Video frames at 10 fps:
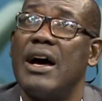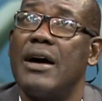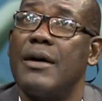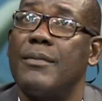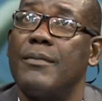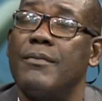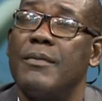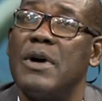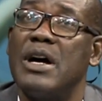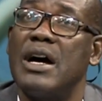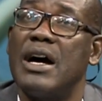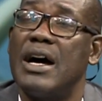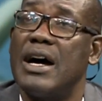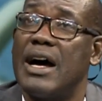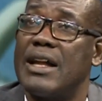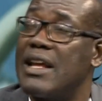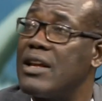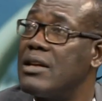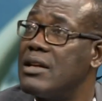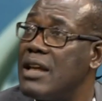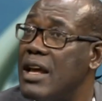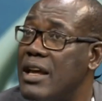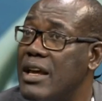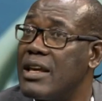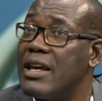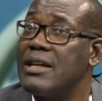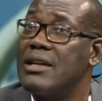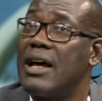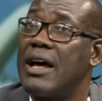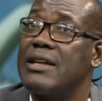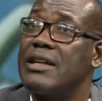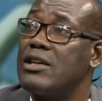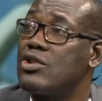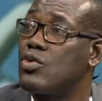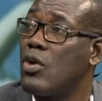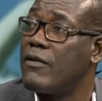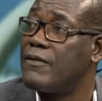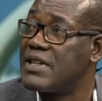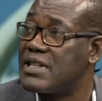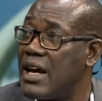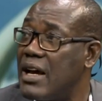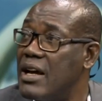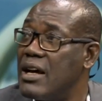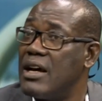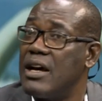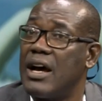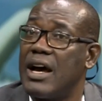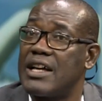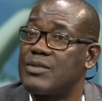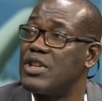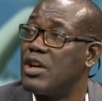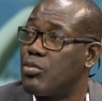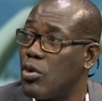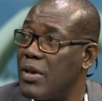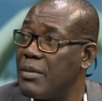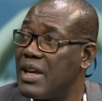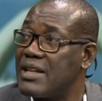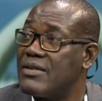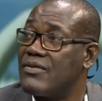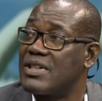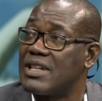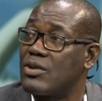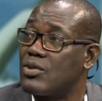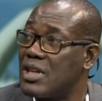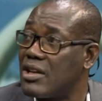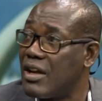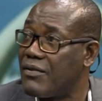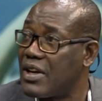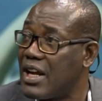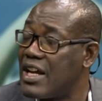Um, uh, and then uh, again, uh, the issue of visa uh, has been a problem. Getting visa to South